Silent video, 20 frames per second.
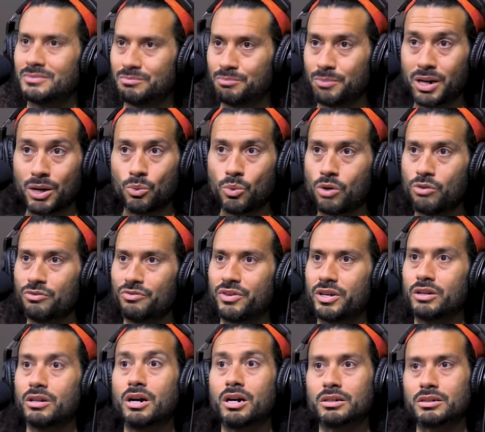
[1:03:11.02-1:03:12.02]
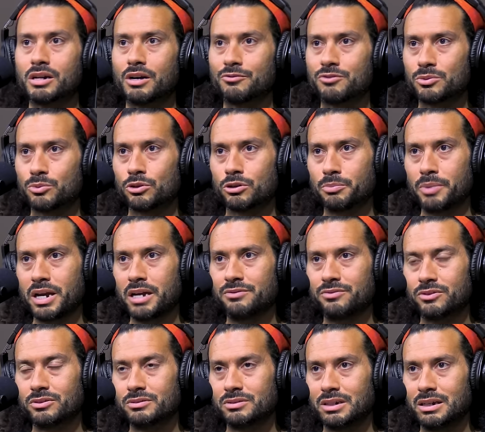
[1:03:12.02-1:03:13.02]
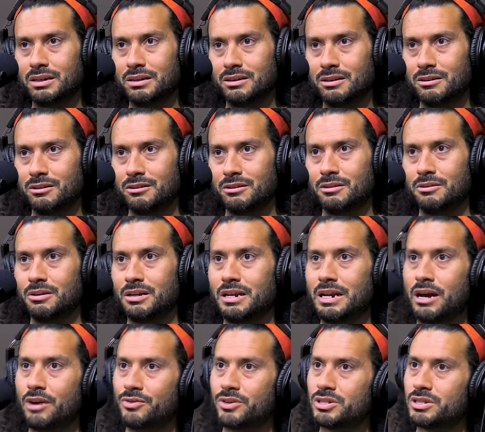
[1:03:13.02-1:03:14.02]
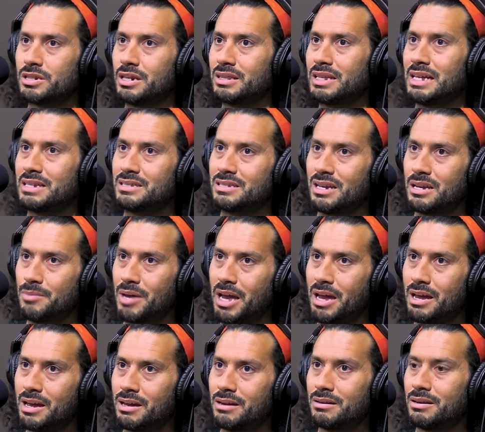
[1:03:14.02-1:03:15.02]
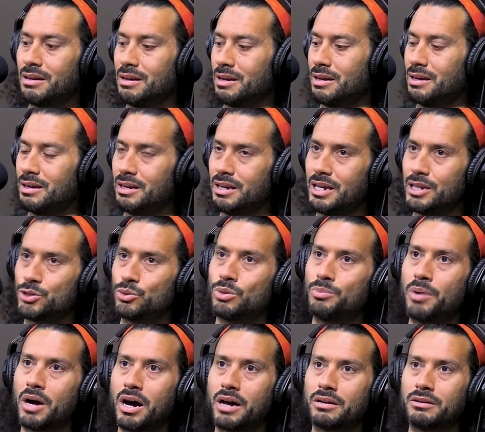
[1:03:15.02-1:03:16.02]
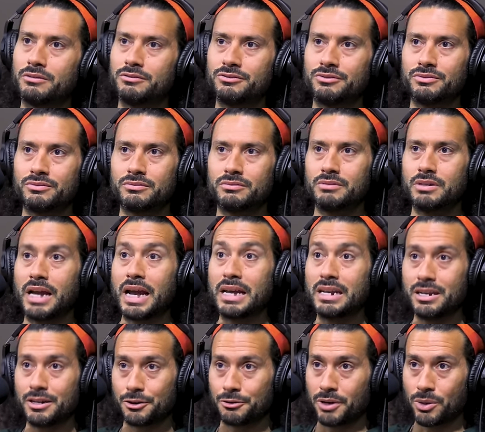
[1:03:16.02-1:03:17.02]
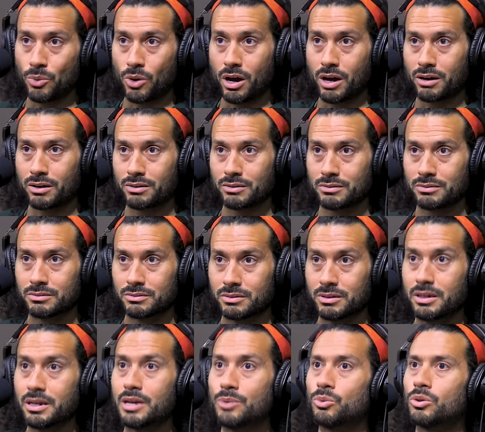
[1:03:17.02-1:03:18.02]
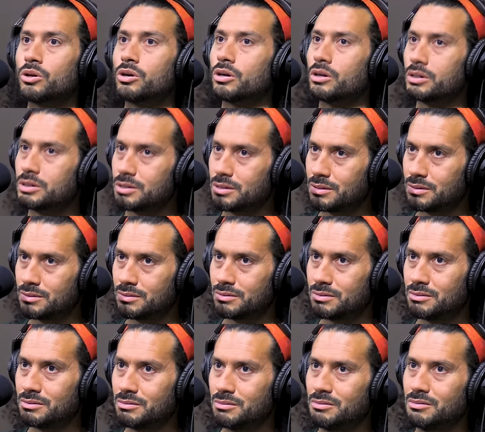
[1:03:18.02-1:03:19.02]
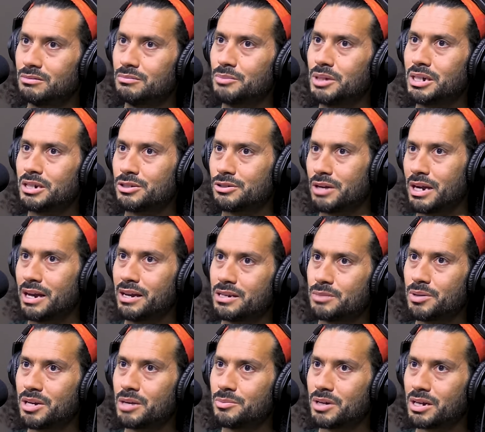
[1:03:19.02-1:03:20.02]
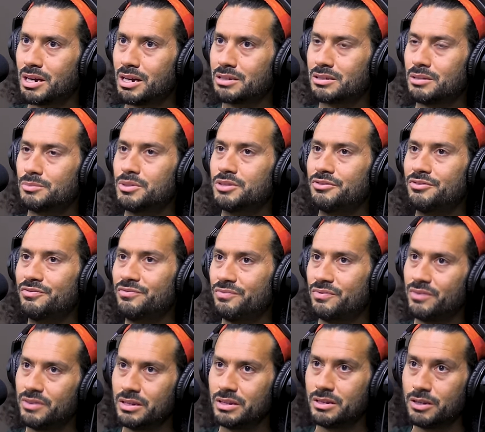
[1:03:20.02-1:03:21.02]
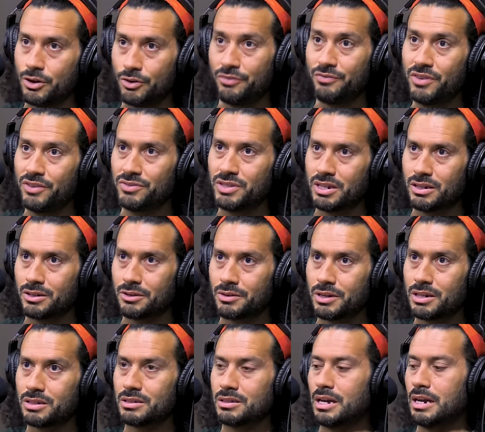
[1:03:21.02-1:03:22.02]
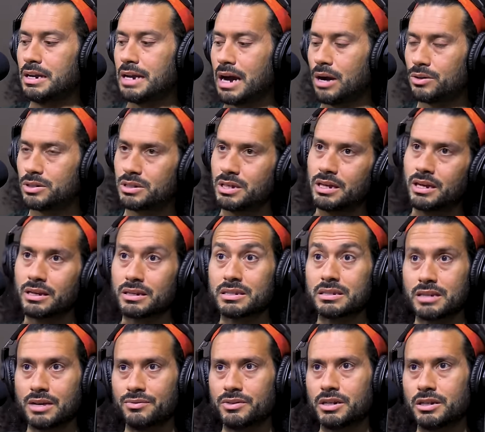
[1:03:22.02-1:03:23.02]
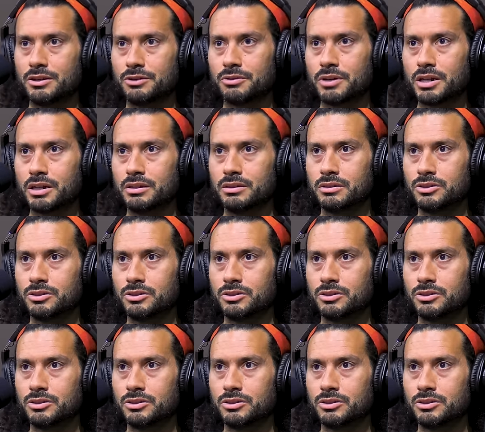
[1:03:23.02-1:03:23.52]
But it won't feel uncomfortable or painful. Yeah. Now, if you stick that same hand into a pot of 80 degree water, it will hurt yeah. because your hand has become accustomed to you know 15 degrees and now it's taking a 70 degree